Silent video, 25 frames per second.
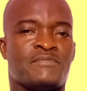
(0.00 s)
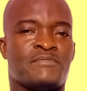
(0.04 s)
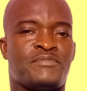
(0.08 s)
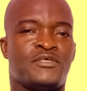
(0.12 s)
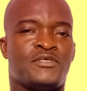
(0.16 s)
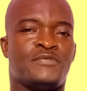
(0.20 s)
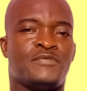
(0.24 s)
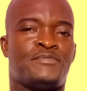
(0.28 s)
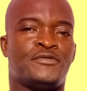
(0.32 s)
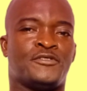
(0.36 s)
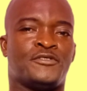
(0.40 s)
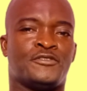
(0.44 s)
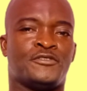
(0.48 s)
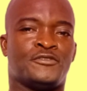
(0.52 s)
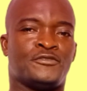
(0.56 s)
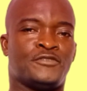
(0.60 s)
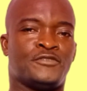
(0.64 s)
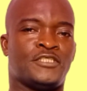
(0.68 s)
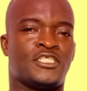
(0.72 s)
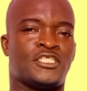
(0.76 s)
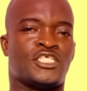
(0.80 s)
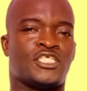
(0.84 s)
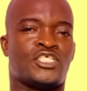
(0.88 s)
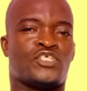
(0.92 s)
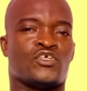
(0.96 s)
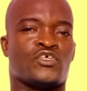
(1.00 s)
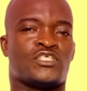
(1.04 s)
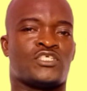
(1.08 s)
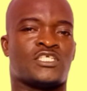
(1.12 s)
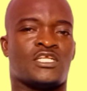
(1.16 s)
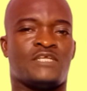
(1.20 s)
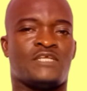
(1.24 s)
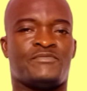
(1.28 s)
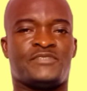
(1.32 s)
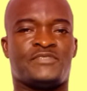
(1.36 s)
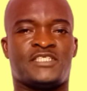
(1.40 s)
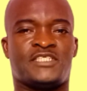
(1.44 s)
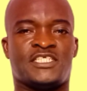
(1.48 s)
My people, this is your
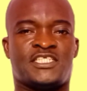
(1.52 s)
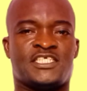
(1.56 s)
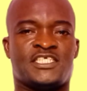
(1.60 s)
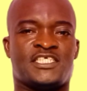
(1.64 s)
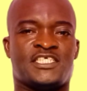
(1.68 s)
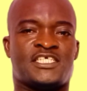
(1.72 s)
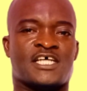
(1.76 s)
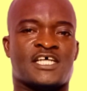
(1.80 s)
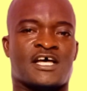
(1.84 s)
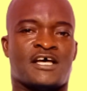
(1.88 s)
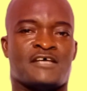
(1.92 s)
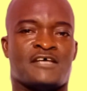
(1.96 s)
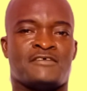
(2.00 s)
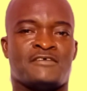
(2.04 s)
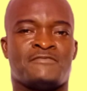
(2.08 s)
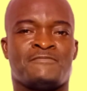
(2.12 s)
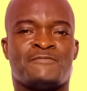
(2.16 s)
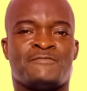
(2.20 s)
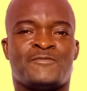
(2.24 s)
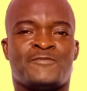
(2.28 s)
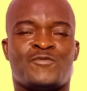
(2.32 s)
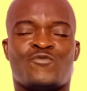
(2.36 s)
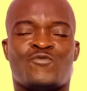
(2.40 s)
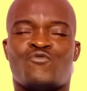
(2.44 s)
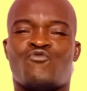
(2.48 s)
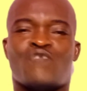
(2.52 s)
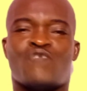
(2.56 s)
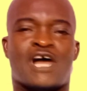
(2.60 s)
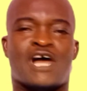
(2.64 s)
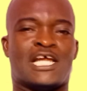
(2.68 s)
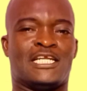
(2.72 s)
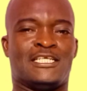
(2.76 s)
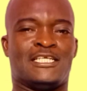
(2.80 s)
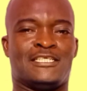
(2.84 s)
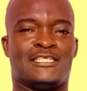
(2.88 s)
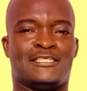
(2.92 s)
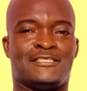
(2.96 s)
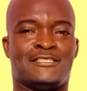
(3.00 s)
celebrity teacher
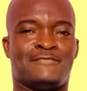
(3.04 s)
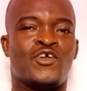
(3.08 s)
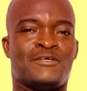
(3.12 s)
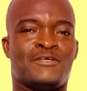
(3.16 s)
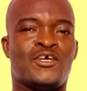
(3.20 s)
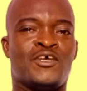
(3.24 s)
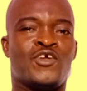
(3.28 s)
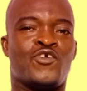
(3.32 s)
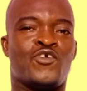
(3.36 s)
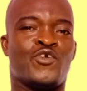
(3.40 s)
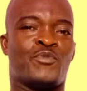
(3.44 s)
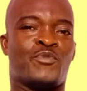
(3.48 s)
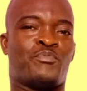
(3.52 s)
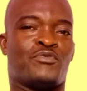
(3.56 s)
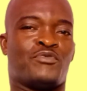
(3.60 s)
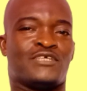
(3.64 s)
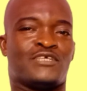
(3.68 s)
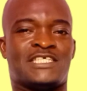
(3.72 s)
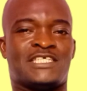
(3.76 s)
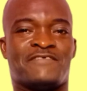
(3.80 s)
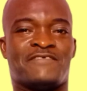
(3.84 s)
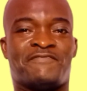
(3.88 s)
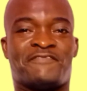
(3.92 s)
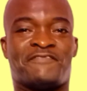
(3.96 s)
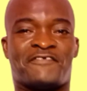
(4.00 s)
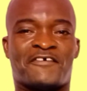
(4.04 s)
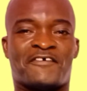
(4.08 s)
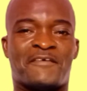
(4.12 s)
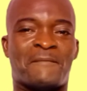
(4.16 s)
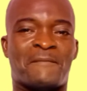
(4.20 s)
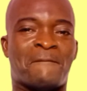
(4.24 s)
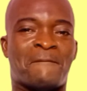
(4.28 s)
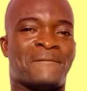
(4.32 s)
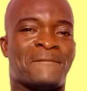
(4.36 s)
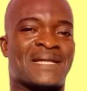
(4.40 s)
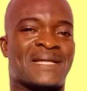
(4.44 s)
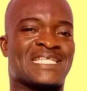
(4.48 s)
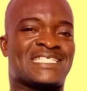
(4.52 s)
one reporting
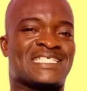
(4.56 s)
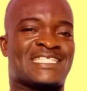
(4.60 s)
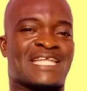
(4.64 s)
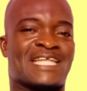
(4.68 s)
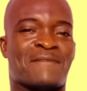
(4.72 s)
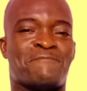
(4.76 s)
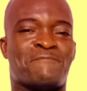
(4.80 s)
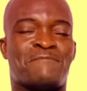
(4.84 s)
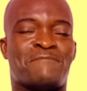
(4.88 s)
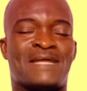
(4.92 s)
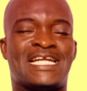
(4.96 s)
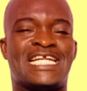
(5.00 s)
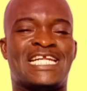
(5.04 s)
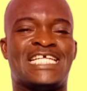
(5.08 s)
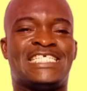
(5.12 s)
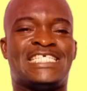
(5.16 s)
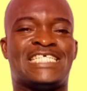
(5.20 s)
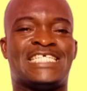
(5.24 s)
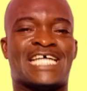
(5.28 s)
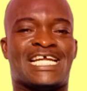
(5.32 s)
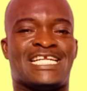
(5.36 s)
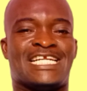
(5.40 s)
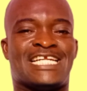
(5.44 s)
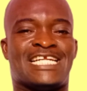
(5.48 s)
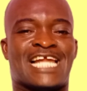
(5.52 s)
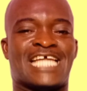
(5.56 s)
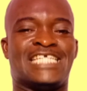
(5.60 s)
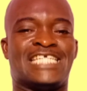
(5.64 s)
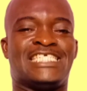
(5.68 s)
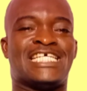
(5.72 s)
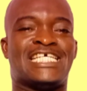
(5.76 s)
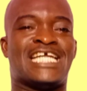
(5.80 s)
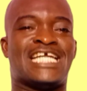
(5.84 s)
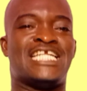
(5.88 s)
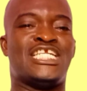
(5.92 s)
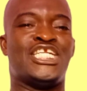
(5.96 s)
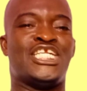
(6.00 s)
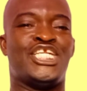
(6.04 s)
from Master Manager
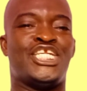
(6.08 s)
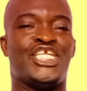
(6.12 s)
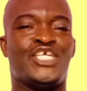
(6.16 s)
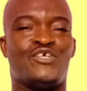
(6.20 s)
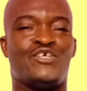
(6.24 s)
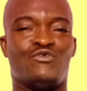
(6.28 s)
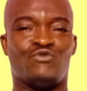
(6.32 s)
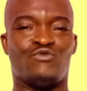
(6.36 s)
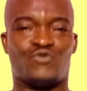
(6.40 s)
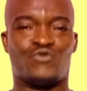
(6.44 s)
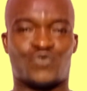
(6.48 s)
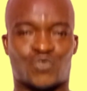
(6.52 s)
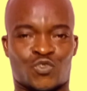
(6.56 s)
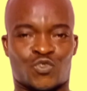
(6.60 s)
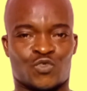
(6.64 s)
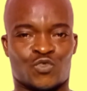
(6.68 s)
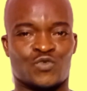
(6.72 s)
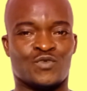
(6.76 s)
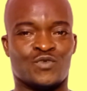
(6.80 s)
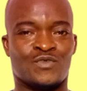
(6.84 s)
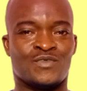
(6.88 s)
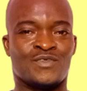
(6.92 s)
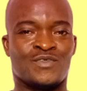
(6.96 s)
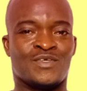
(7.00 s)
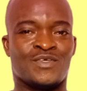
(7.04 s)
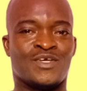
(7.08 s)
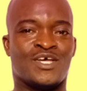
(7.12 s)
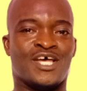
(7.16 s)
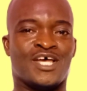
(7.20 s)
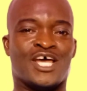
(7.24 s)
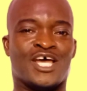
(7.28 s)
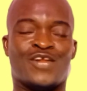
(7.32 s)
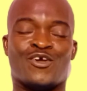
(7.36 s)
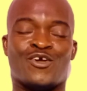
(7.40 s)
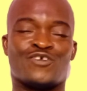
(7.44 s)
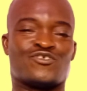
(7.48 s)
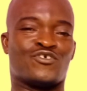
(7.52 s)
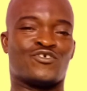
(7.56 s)
Niger News,
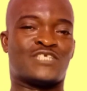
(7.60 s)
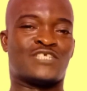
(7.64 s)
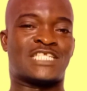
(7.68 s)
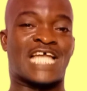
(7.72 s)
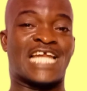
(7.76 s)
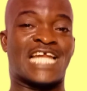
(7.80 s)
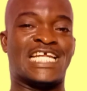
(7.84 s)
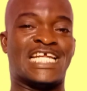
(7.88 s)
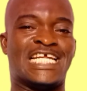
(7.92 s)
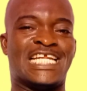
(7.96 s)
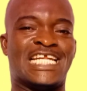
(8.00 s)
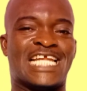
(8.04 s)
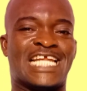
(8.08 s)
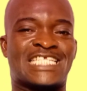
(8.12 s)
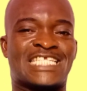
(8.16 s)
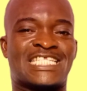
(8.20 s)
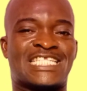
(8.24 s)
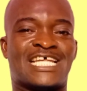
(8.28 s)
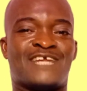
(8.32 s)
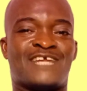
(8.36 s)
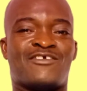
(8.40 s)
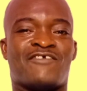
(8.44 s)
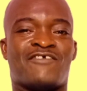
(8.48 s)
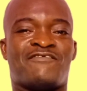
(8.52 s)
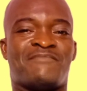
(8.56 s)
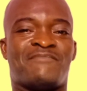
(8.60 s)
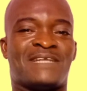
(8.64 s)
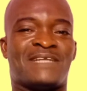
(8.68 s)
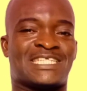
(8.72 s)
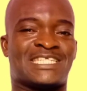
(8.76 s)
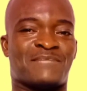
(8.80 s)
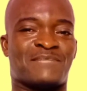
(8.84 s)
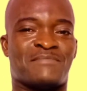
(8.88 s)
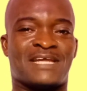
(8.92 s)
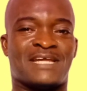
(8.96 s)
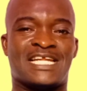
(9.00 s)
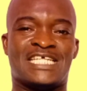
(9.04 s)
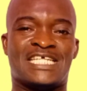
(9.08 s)
and also standing in the stead of
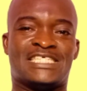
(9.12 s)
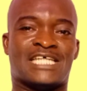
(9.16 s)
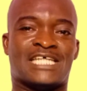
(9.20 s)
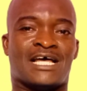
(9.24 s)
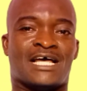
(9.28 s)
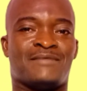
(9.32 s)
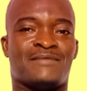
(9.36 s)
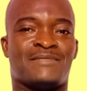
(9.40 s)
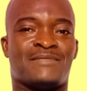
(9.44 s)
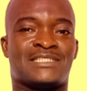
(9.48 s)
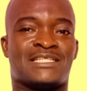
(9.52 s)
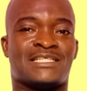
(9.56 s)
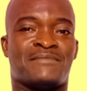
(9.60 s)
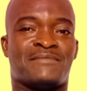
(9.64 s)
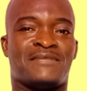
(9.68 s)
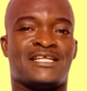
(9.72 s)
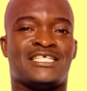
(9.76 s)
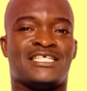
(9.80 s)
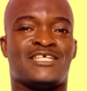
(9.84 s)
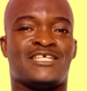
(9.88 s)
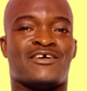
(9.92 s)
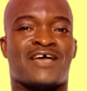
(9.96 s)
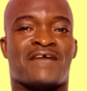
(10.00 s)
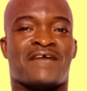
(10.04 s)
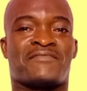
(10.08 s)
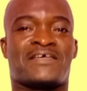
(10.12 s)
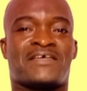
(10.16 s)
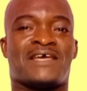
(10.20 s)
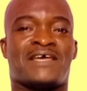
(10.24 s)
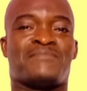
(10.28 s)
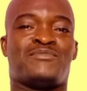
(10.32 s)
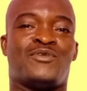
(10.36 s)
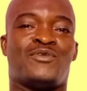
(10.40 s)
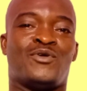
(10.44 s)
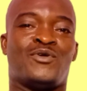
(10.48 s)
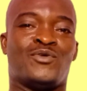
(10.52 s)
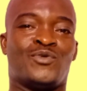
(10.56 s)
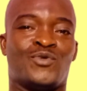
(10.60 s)
Master Manager. Master Manager, you have
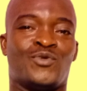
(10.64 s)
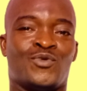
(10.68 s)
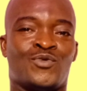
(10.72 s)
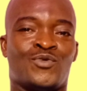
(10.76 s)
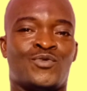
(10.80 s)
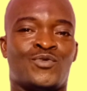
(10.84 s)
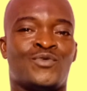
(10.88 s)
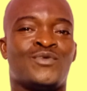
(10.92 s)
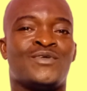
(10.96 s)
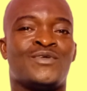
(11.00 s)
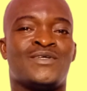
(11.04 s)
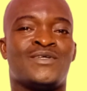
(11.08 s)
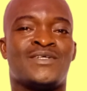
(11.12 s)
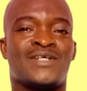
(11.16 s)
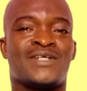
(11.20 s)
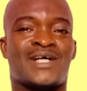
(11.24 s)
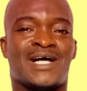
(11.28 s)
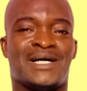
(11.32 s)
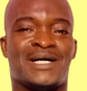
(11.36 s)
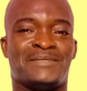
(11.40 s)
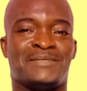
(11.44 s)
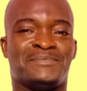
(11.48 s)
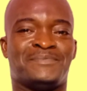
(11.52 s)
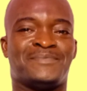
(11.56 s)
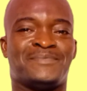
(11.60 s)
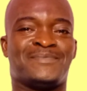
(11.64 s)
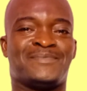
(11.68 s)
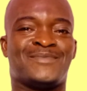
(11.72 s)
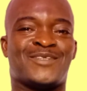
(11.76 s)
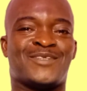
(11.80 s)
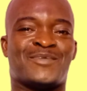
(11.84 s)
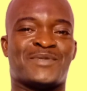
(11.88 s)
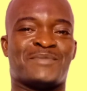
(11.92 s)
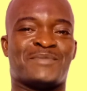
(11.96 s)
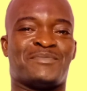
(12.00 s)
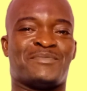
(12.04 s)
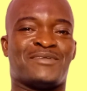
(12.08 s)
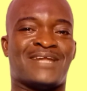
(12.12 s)
kept long. Come,
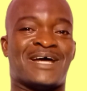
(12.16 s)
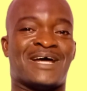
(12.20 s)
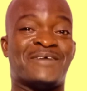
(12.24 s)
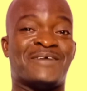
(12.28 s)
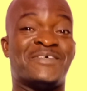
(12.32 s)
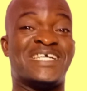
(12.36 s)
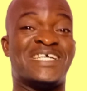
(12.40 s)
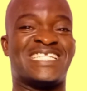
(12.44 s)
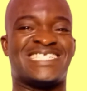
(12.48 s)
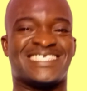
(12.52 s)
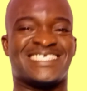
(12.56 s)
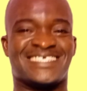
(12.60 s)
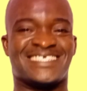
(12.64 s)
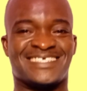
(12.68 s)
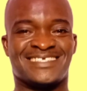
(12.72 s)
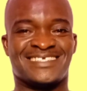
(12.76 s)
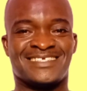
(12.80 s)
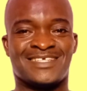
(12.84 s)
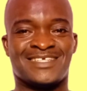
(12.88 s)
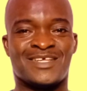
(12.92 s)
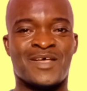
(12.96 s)
the people are waiting.